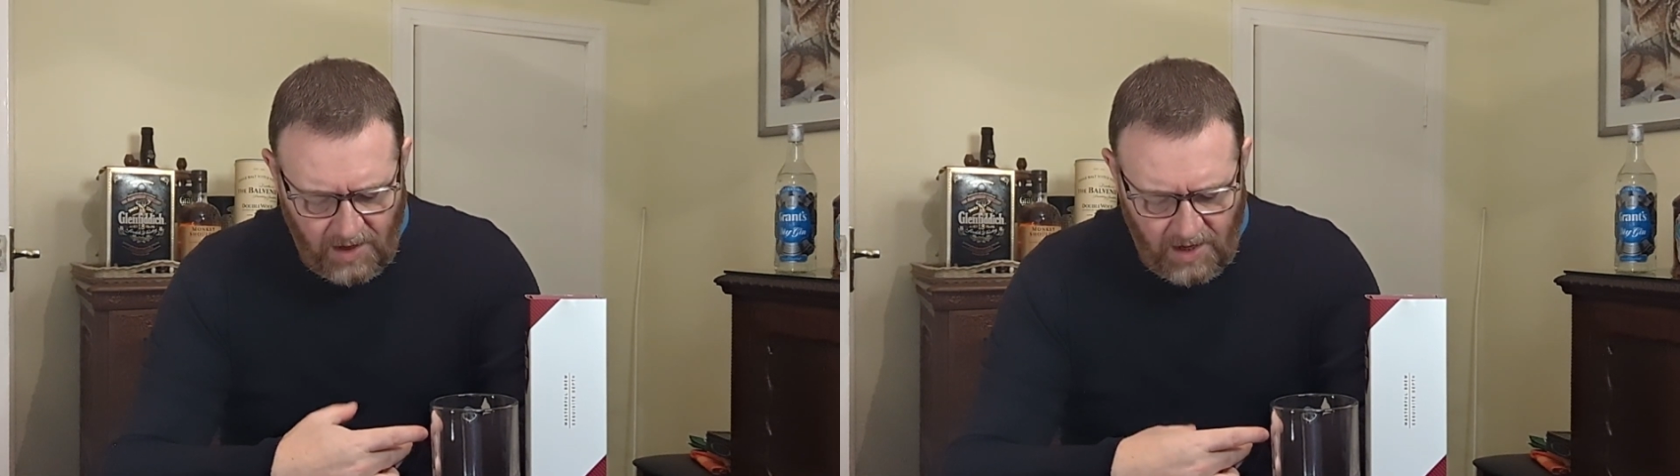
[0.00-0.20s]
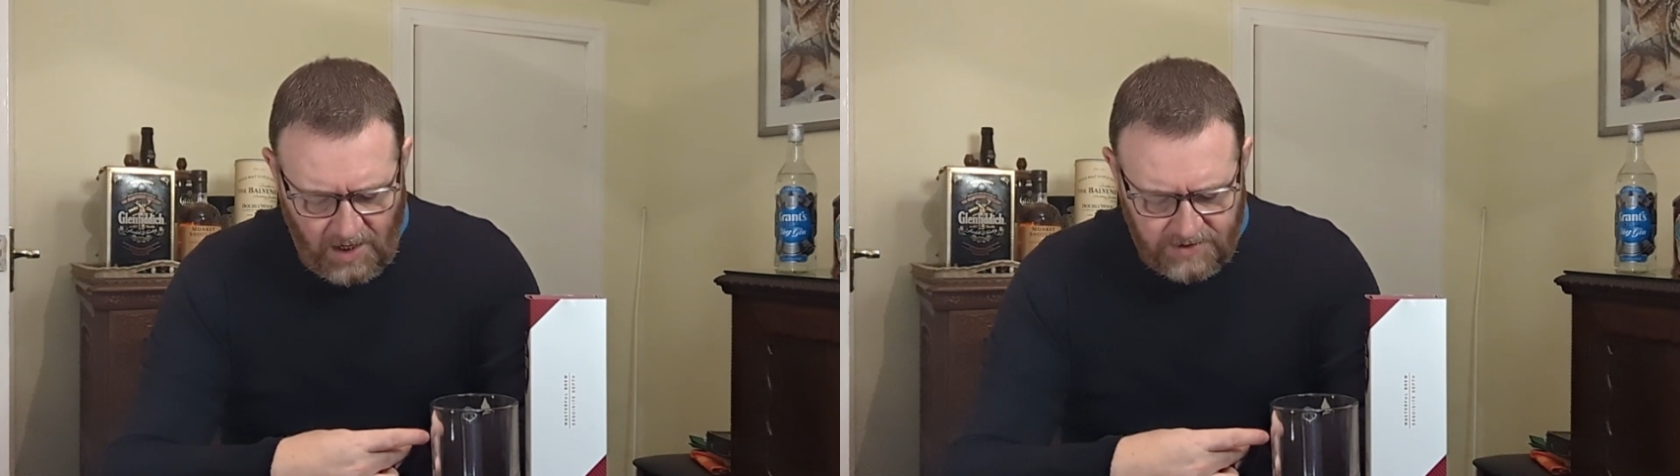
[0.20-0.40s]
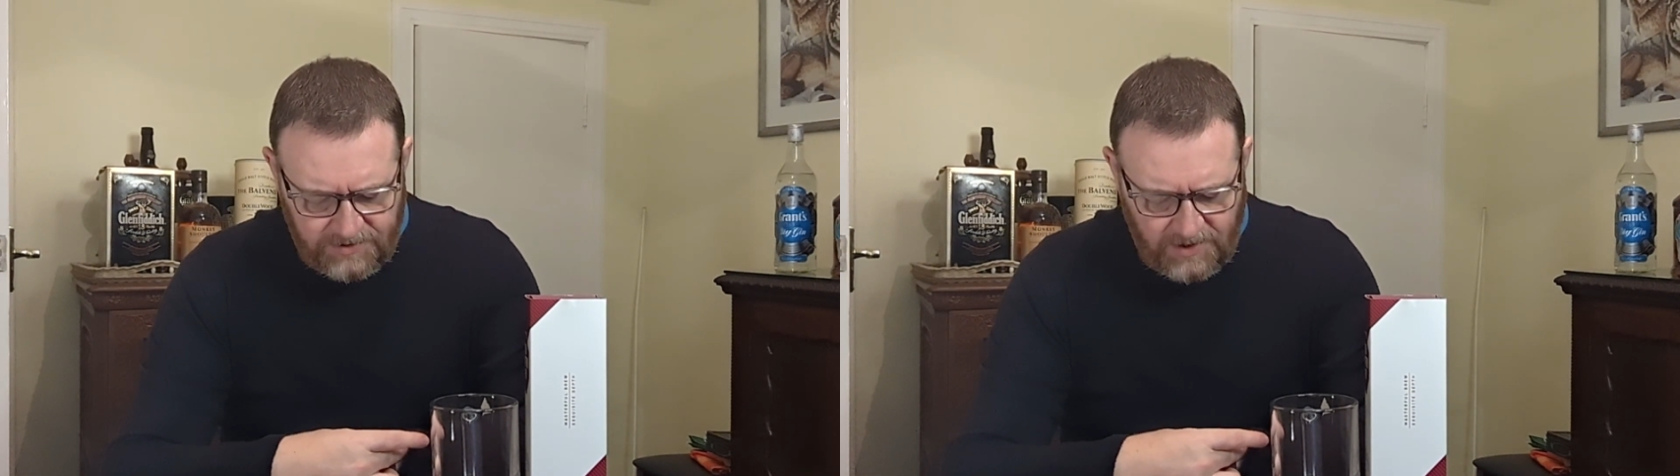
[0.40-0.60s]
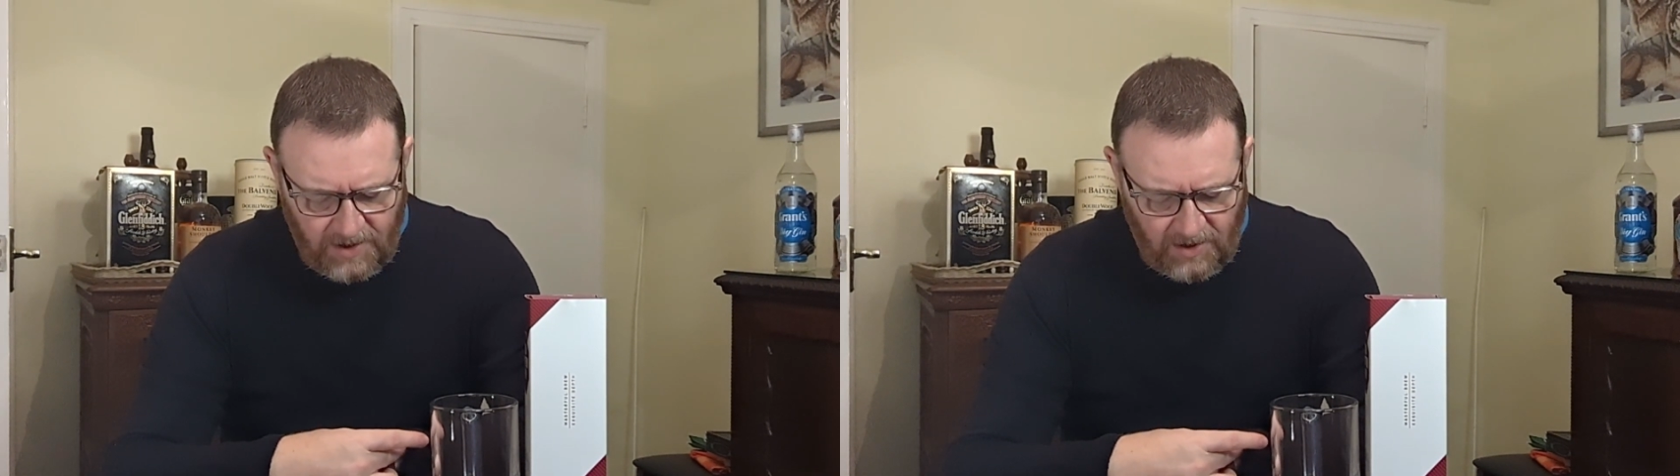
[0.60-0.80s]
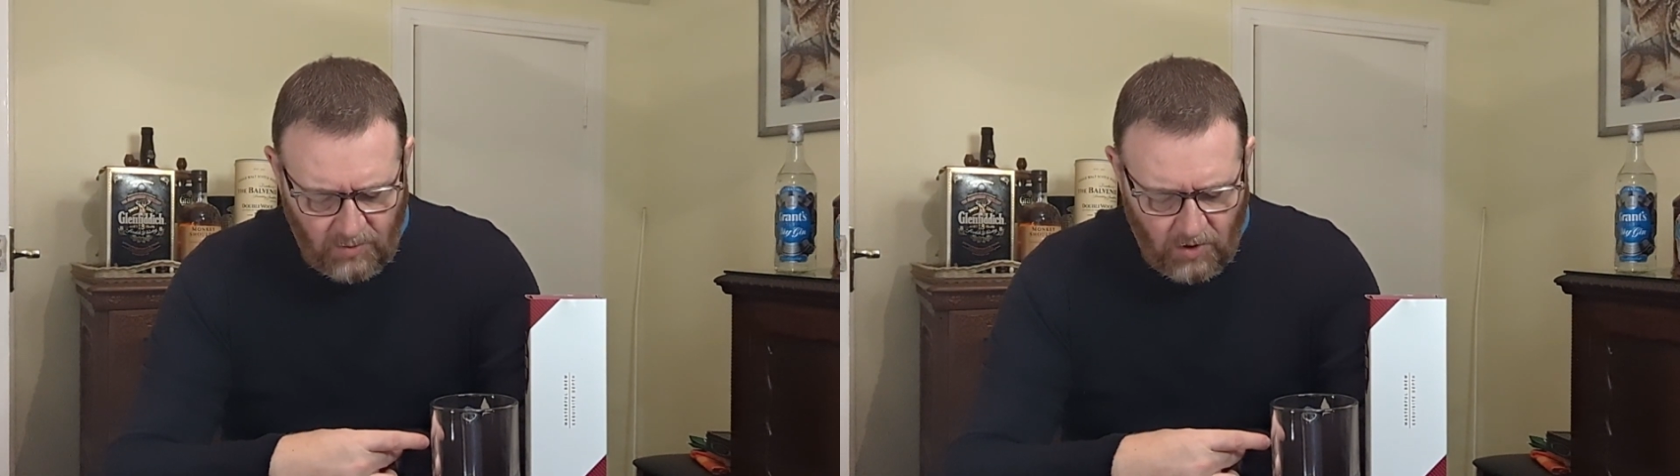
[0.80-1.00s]
It's
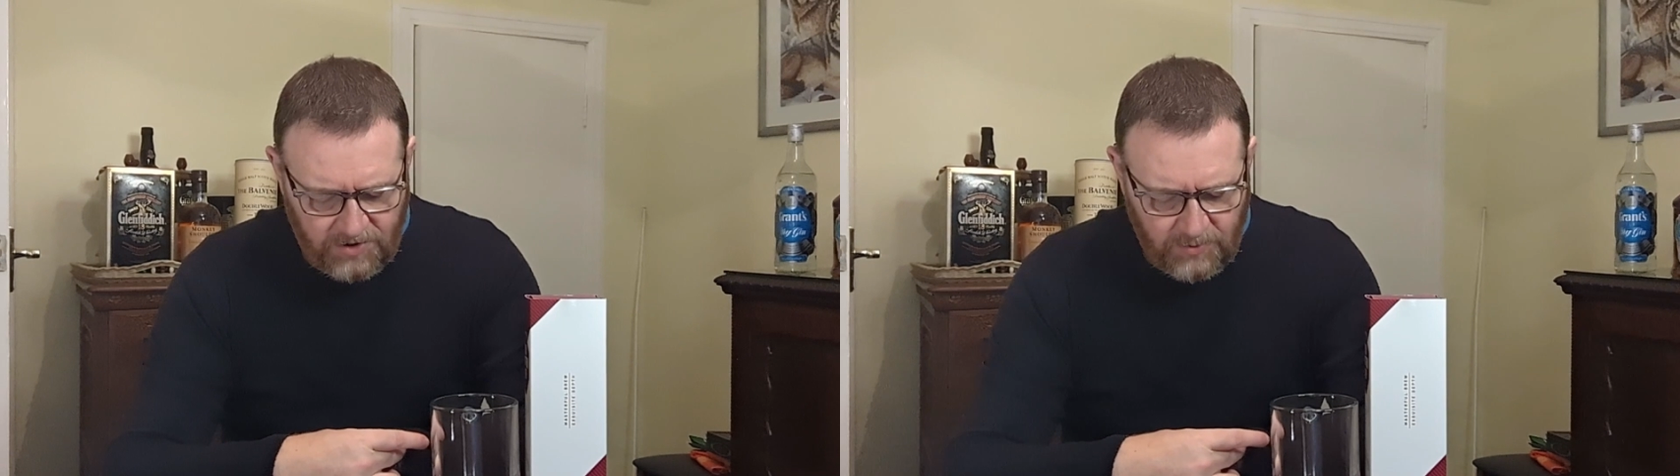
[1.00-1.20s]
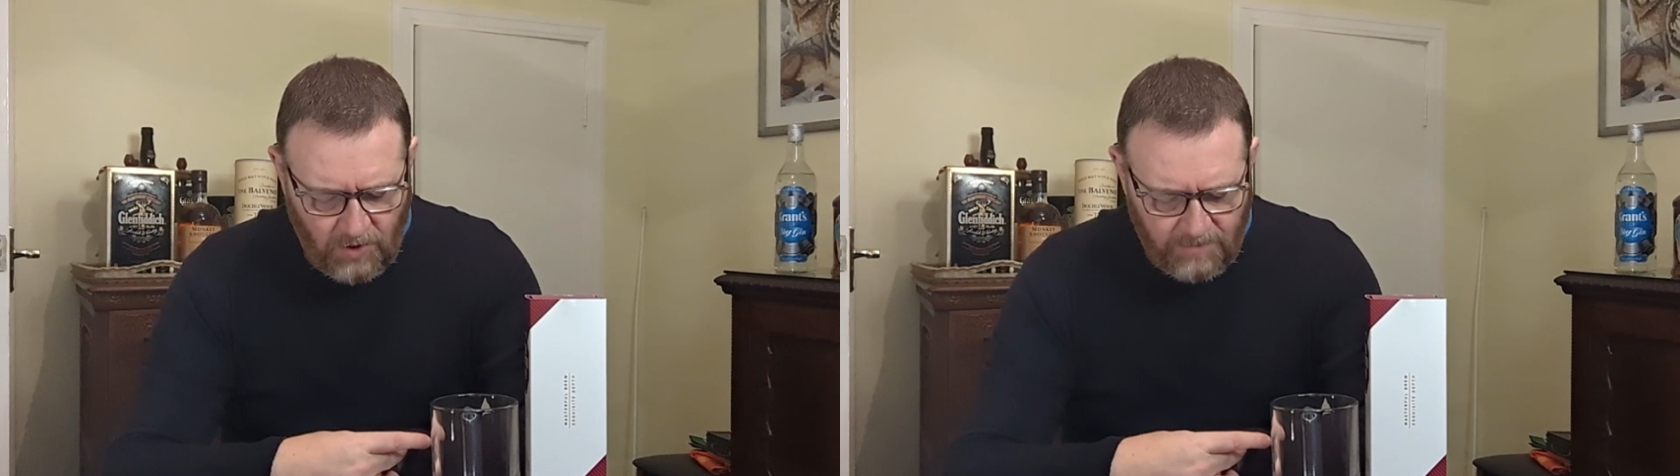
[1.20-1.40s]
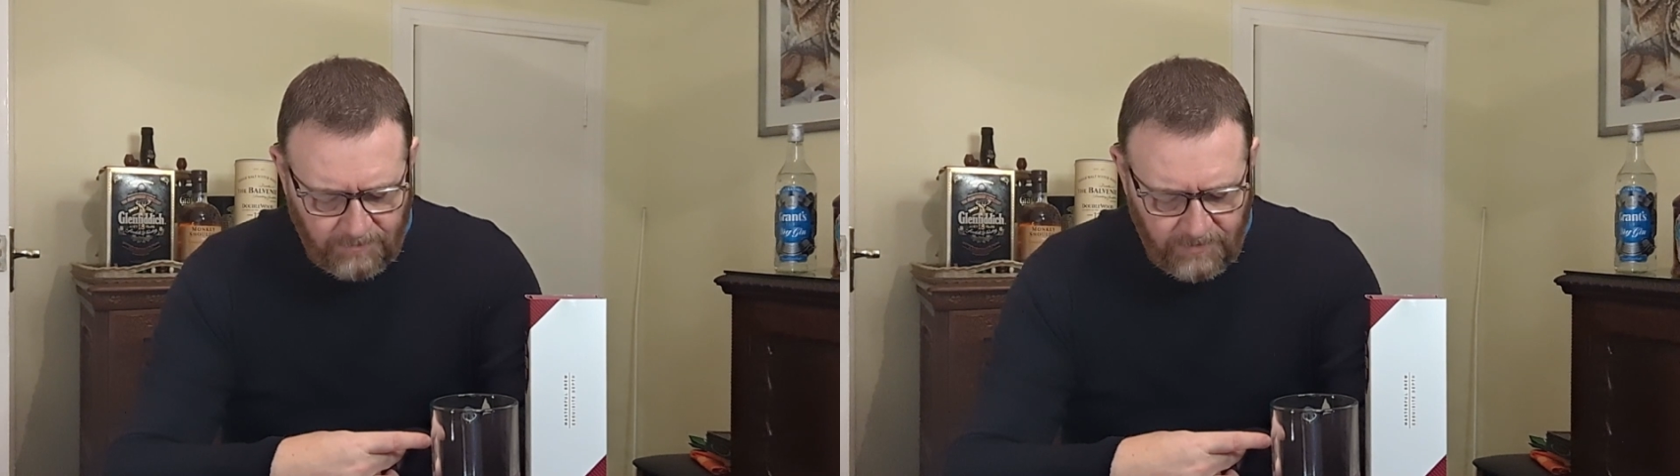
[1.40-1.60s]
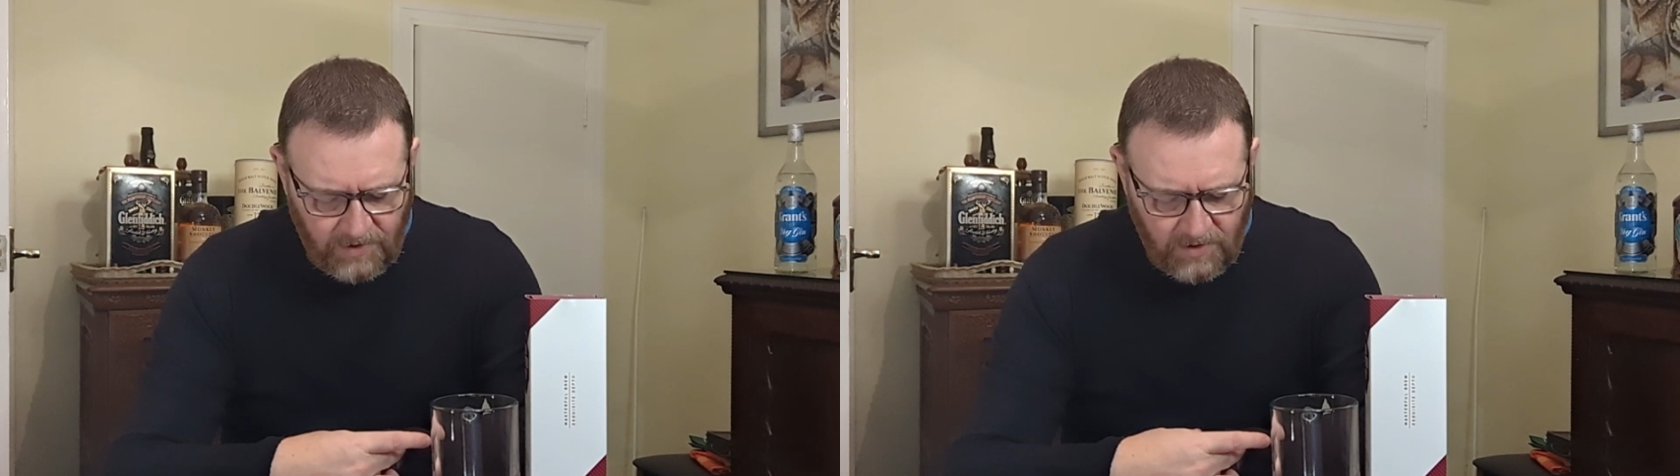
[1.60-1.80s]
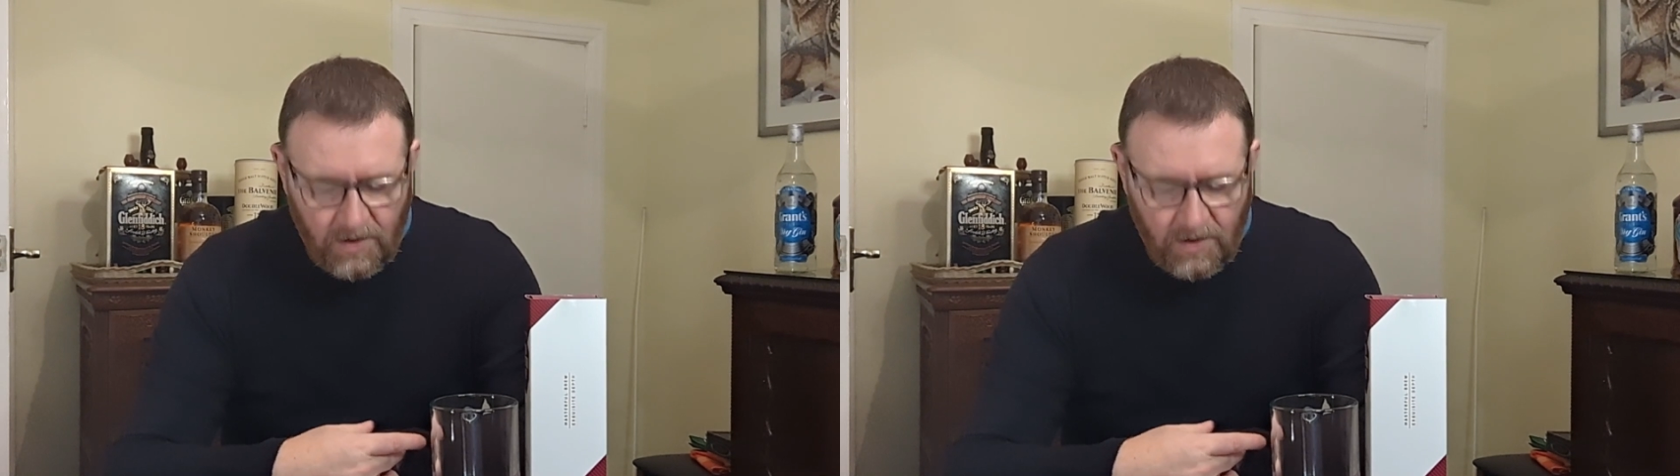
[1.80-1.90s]
1:15